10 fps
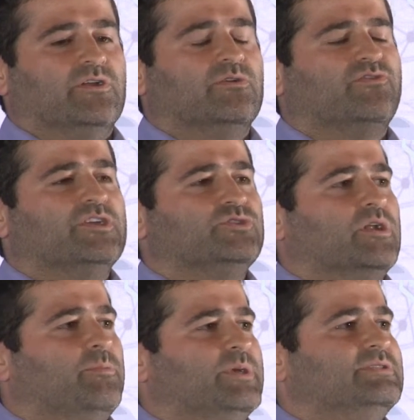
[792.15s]
Their
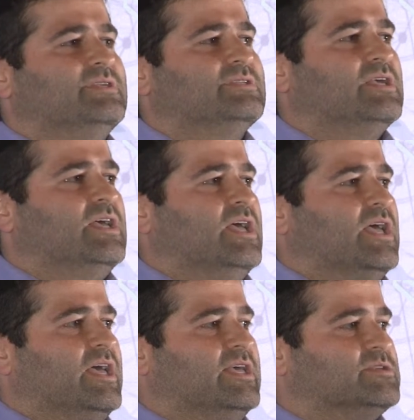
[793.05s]
refrigerator business
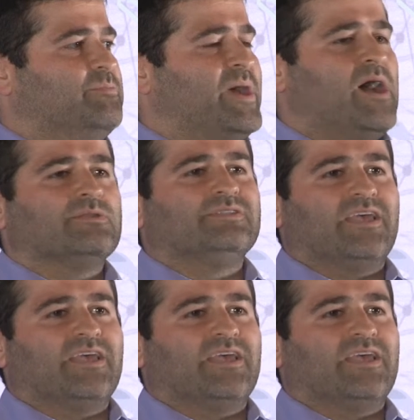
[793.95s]
is about